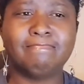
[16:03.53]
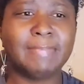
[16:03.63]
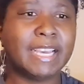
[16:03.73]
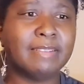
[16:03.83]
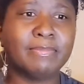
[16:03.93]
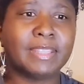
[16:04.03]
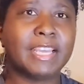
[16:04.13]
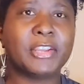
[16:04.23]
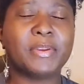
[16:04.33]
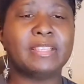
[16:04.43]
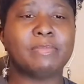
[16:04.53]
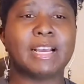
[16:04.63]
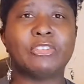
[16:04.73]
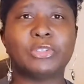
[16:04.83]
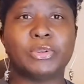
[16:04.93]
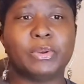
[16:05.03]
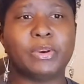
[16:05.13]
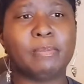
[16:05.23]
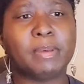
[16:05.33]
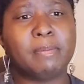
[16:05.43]
Yeah, kind of crazy, but I'll show you
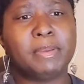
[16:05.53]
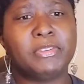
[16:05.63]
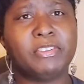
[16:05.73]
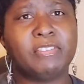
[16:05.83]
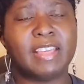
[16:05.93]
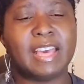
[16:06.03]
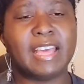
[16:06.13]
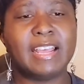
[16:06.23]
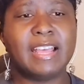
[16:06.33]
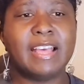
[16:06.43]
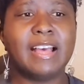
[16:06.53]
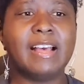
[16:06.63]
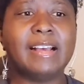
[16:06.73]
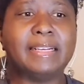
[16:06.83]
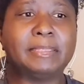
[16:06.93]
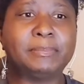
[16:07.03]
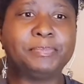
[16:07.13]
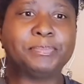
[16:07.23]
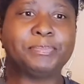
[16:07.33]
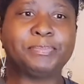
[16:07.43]
a picture of that.
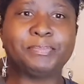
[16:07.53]
She